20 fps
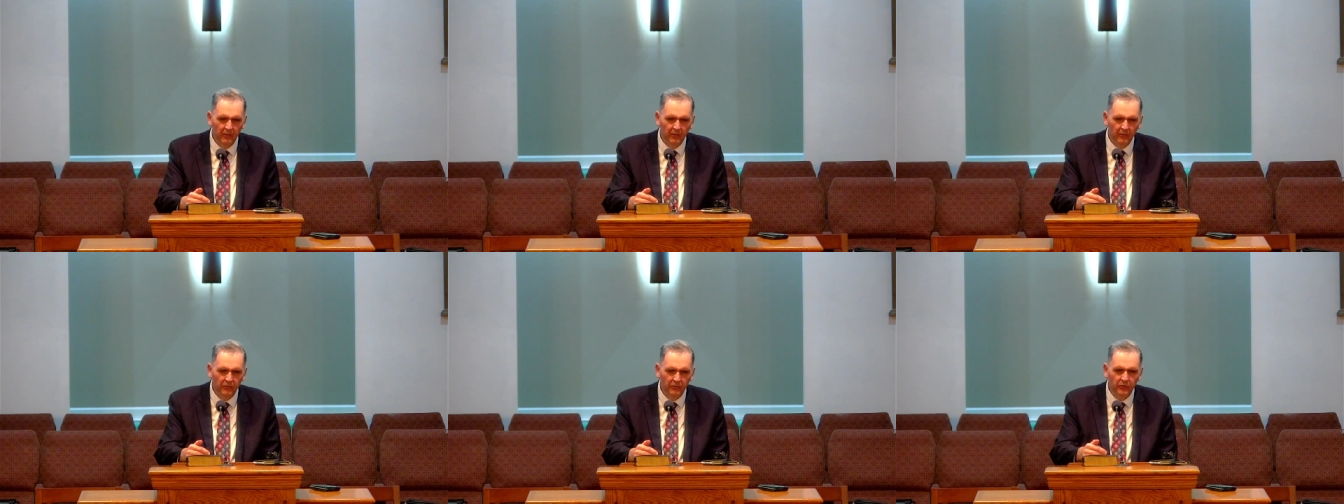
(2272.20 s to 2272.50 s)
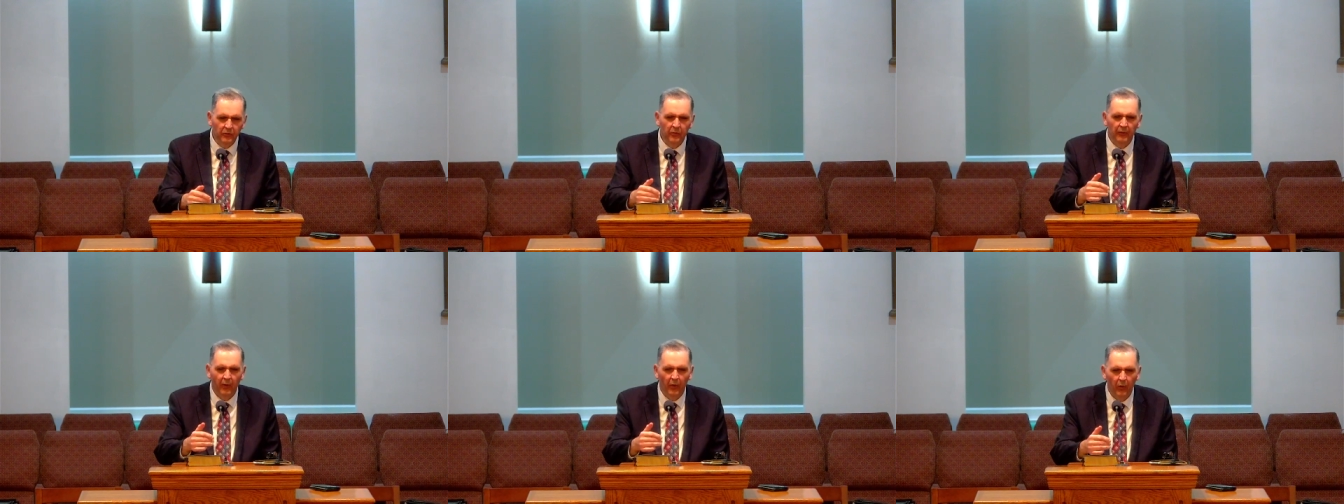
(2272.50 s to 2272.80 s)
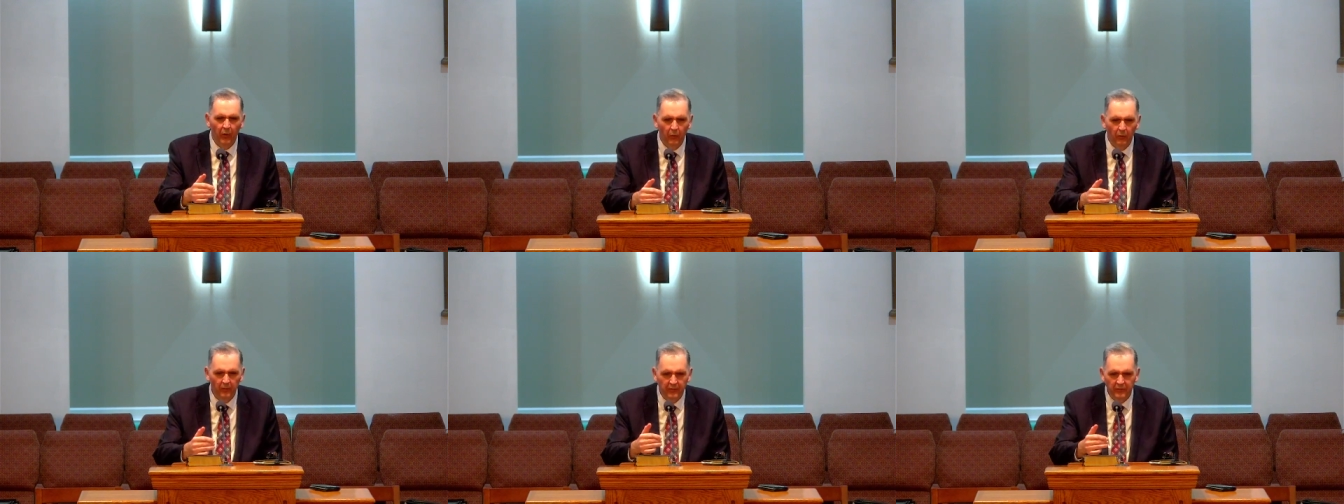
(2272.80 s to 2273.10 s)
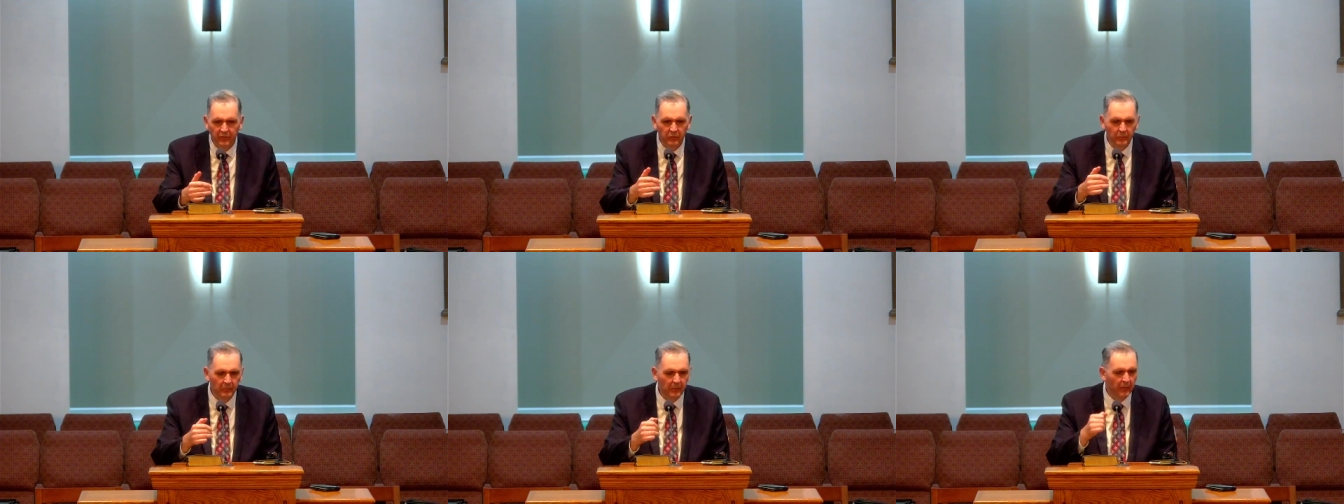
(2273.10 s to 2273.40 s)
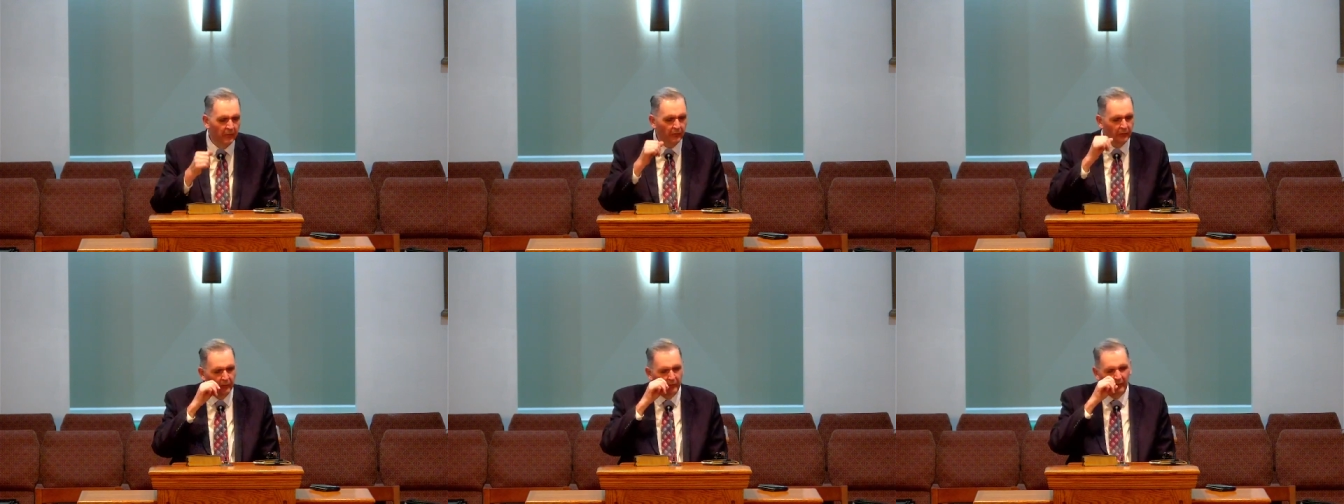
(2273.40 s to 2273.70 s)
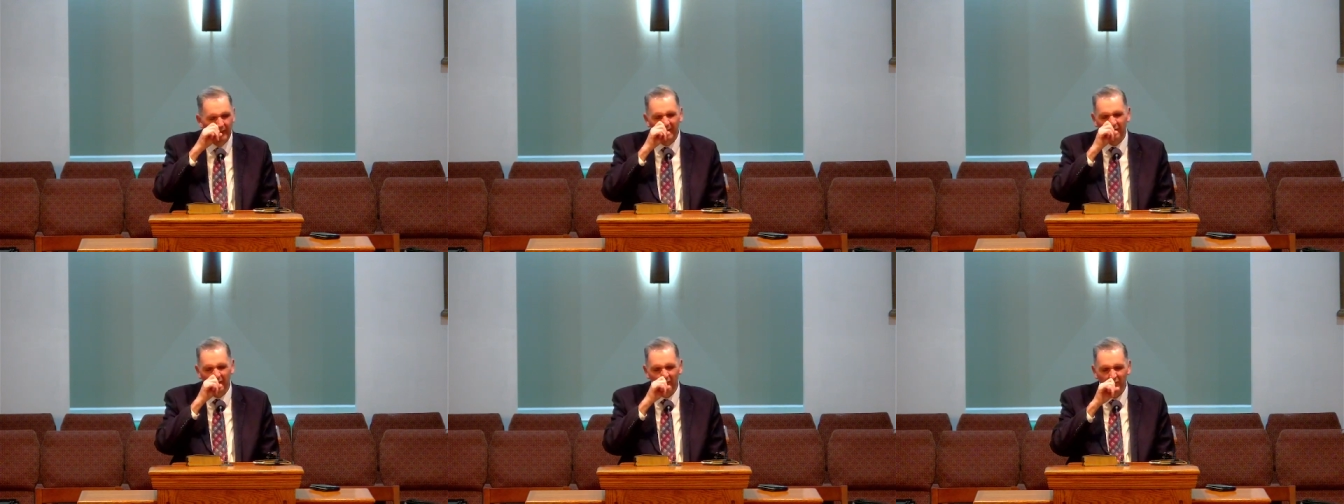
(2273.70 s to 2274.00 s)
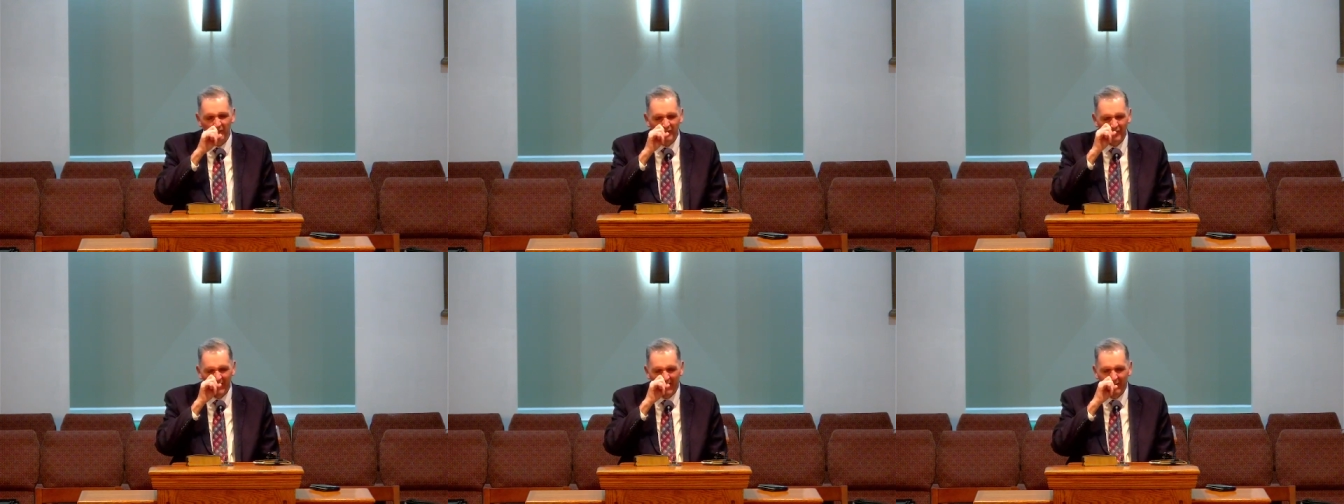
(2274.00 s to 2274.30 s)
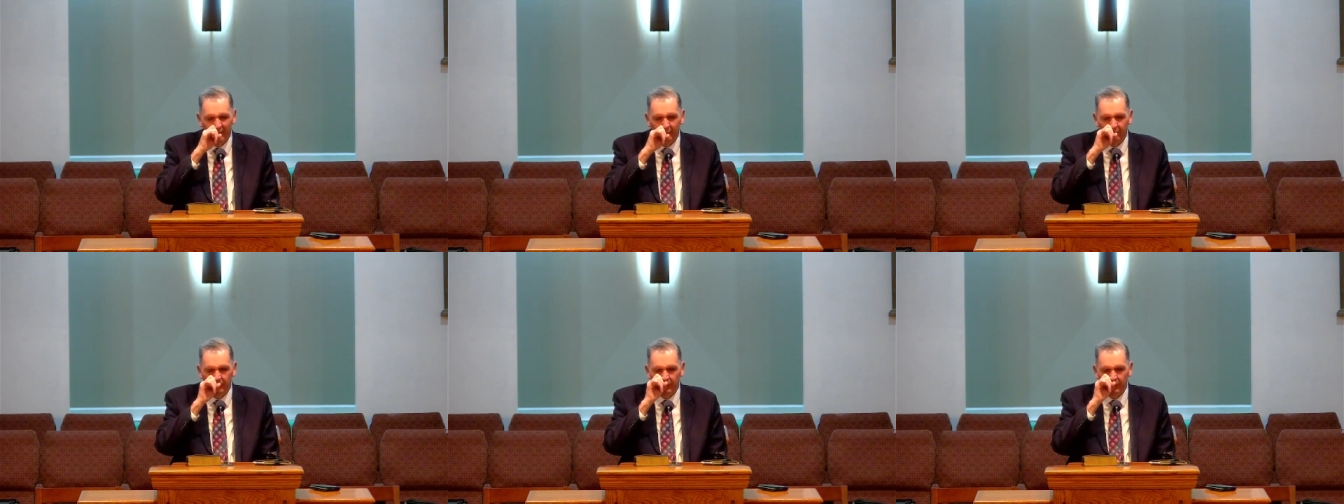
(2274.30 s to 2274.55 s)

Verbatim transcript: to the Holy Spirit who lives inside of